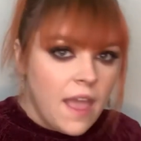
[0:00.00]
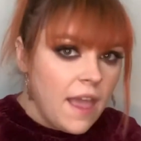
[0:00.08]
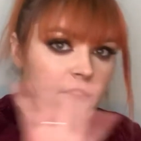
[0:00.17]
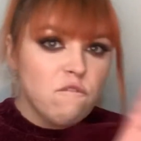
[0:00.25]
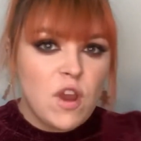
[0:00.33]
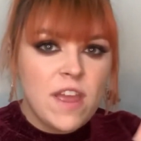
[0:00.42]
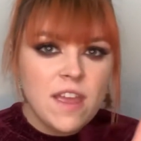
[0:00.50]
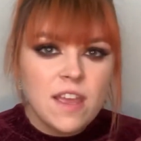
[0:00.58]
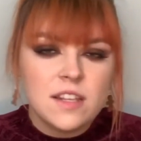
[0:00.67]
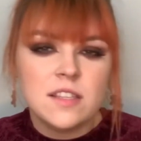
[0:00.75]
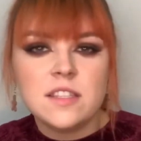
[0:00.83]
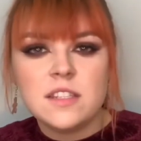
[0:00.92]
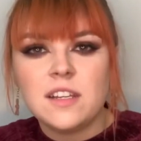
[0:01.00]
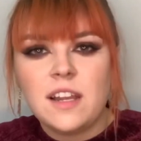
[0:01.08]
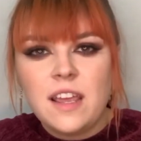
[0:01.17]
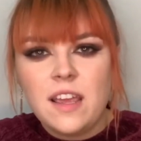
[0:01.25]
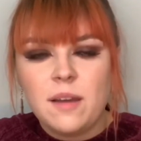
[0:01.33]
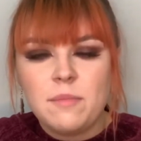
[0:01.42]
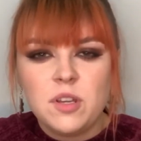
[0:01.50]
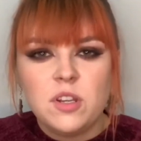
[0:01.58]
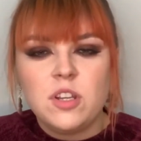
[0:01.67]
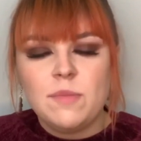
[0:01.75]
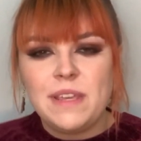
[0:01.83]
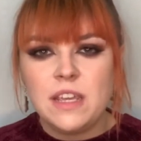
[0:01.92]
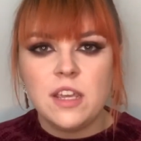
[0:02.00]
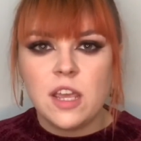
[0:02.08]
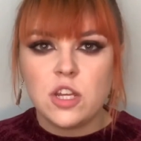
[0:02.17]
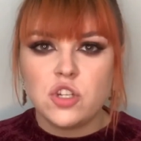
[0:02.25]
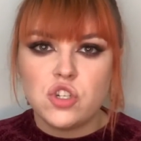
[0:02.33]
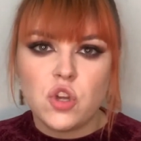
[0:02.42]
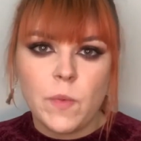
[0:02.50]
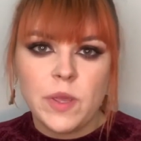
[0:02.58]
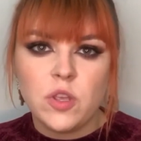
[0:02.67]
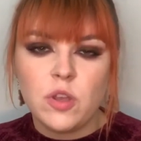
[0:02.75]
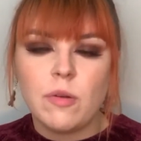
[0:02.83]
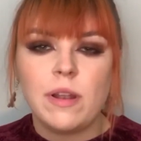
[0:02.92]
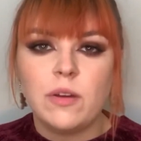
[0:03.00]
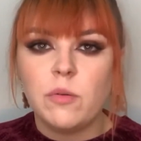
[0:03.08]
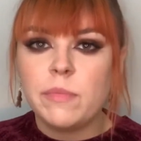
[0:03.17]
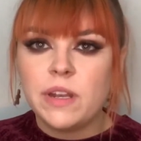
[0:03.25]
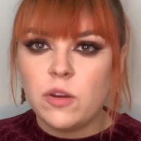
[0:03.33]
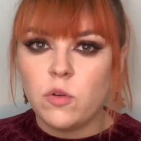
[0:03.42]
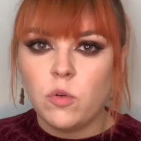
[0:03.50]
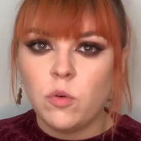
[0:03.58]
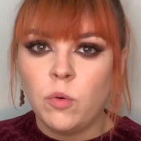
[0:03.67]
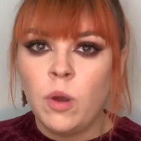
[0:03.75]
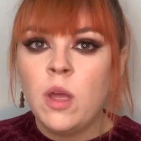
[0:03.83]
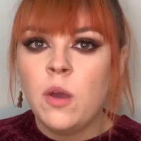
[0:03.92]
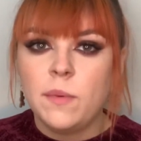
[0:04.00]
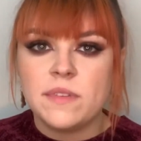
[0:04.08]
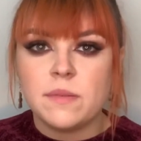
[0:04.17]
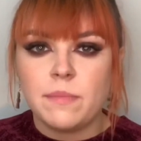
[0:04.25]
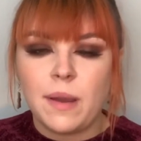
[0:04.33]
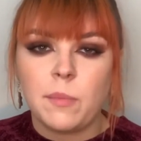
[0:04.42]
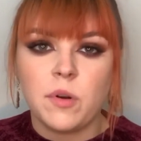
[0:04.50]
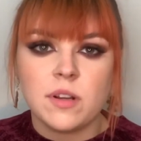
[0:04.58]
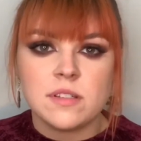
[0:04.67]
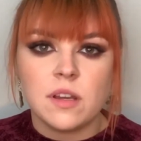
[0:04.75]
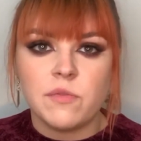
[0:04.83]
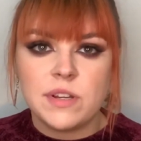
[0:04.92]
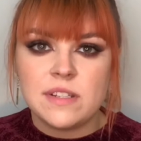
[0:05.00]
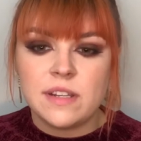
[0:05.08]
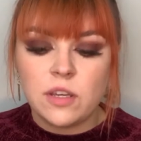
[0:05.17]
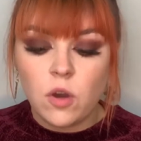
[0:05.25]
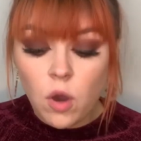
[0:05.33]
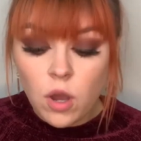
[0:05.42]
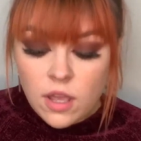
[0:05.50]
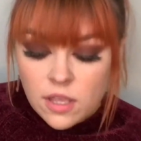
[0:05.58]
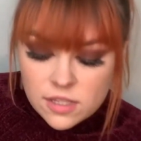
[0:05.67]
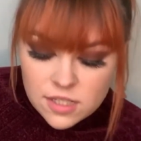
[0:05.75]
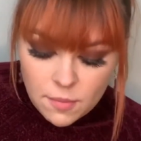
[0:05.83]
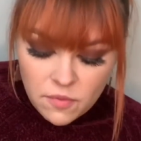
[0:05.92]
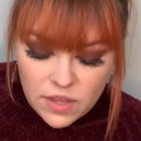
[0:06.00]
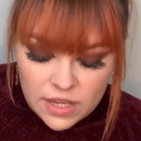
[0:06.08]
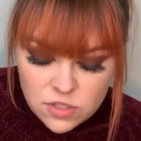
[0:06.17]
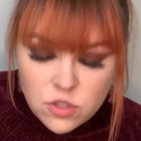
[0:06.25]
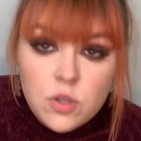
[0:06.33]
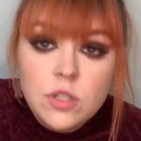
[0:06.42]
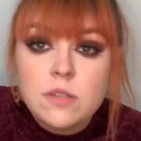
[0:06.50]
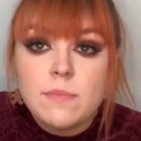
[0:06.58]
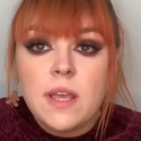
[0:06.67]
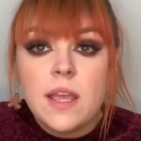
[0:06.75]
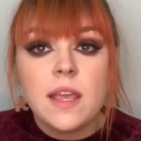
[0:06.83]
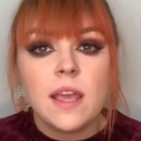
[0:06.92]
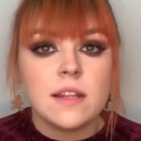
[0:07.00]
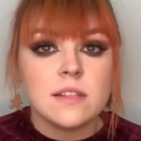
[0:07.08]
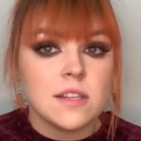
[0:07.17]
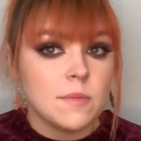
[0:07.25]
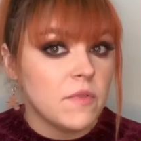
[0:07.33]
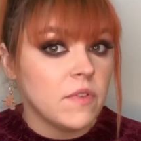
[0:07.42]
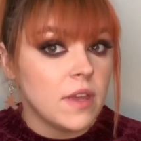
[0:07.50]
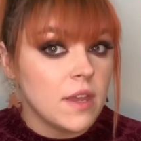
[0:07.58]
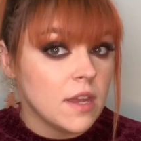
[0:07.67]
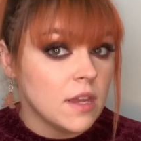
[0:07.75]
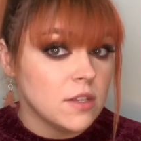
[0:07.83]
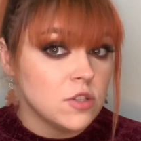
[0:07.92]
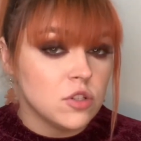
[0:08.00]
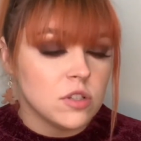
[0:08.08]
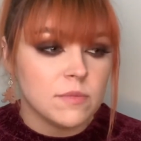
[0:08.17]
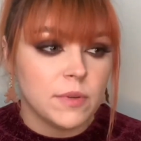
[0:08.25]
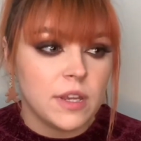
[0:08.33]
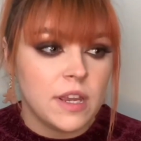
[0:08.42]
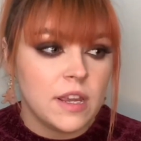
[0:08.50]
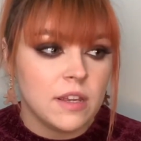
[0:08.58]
friends, today I'm going to be showing you a little mini haul with some MAC products that I recently got. Some of it is new to me and some of it is just my